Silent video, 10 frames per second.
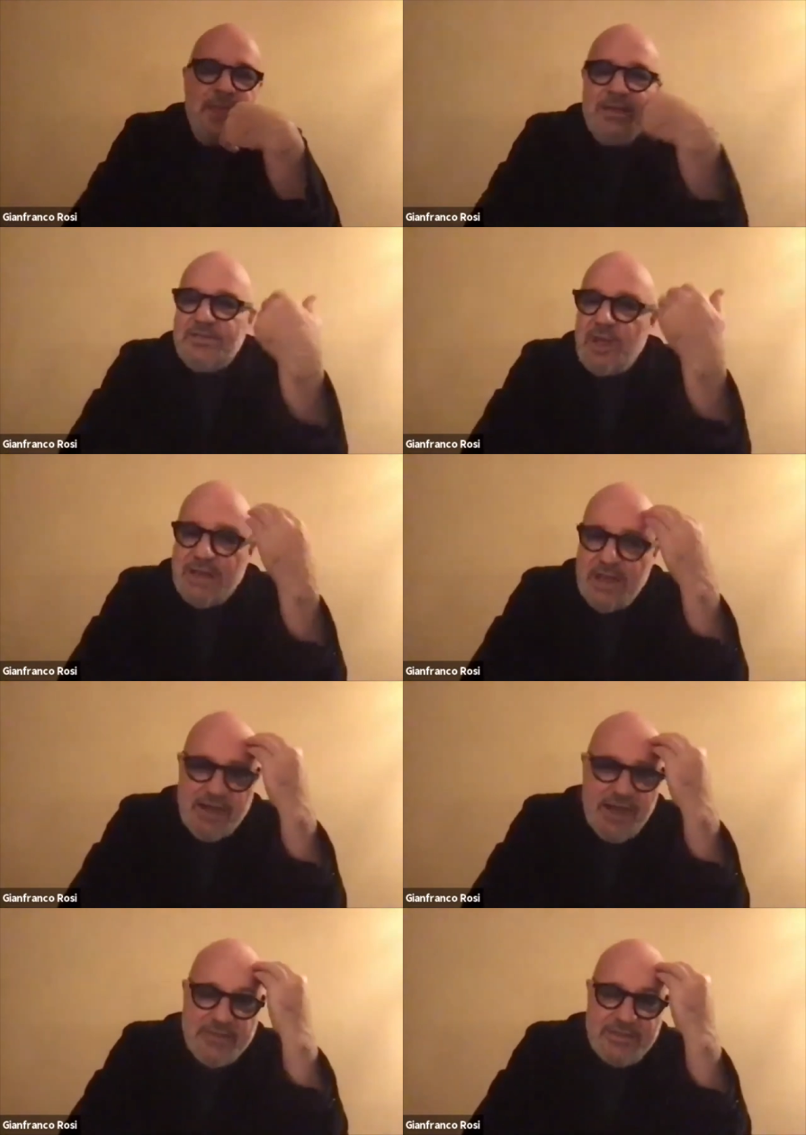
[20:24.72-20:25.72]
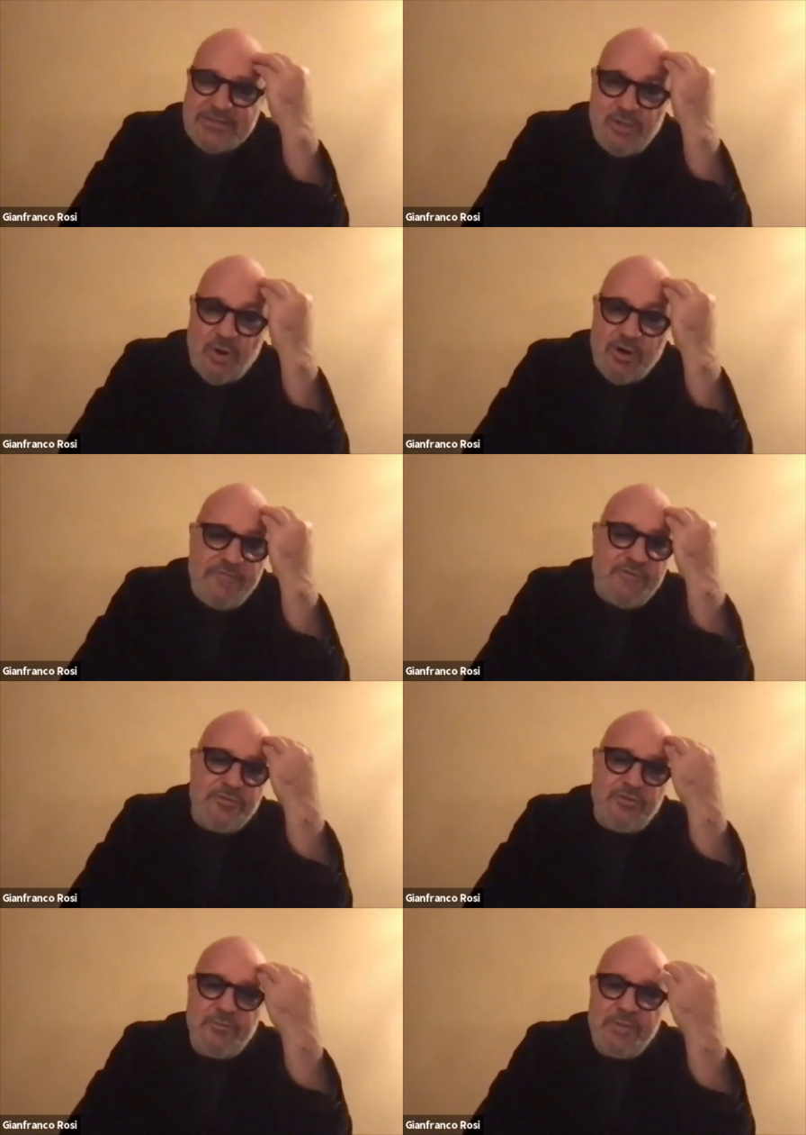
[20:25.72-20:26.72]
So I never had the story in
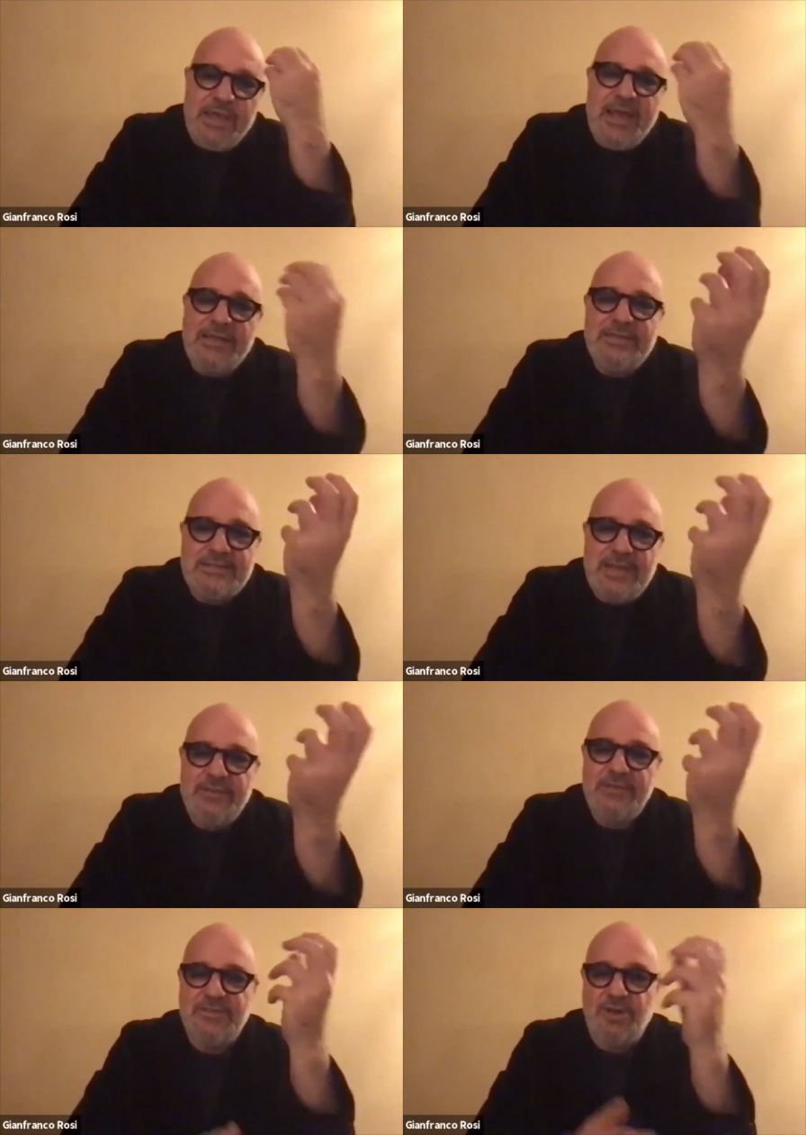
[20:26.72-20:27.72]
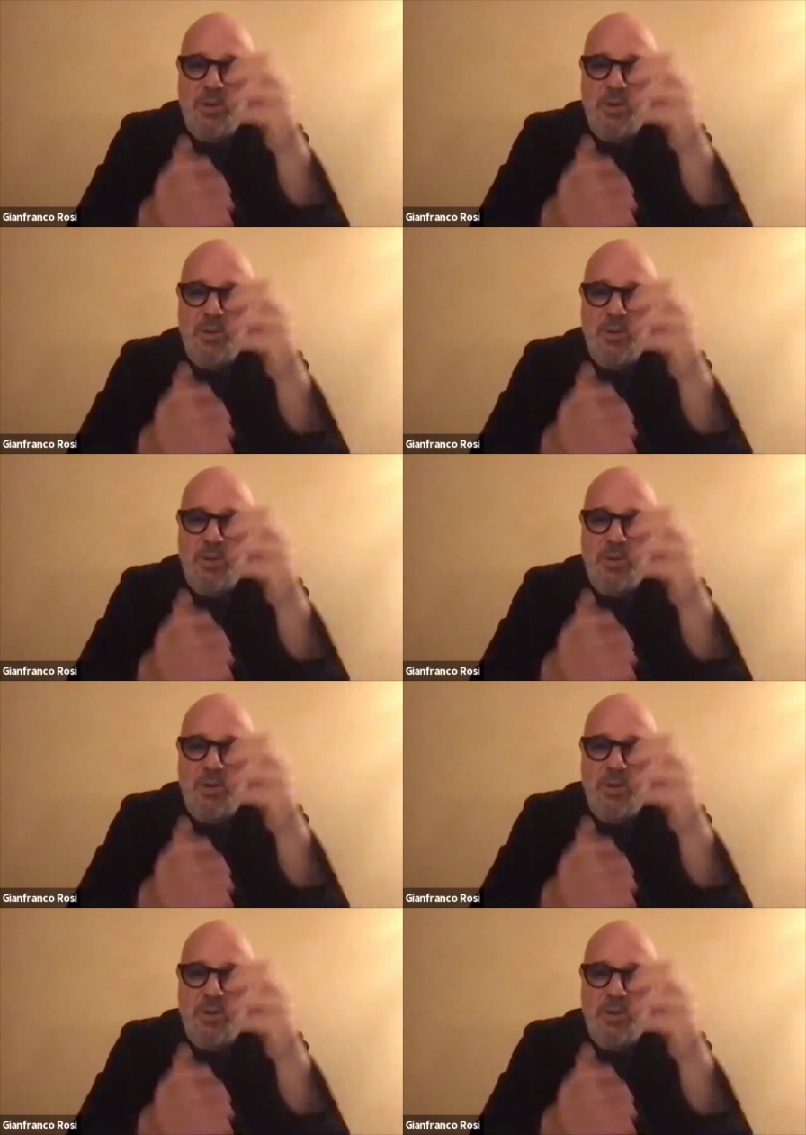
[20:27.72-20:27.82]
front of me. I understand the story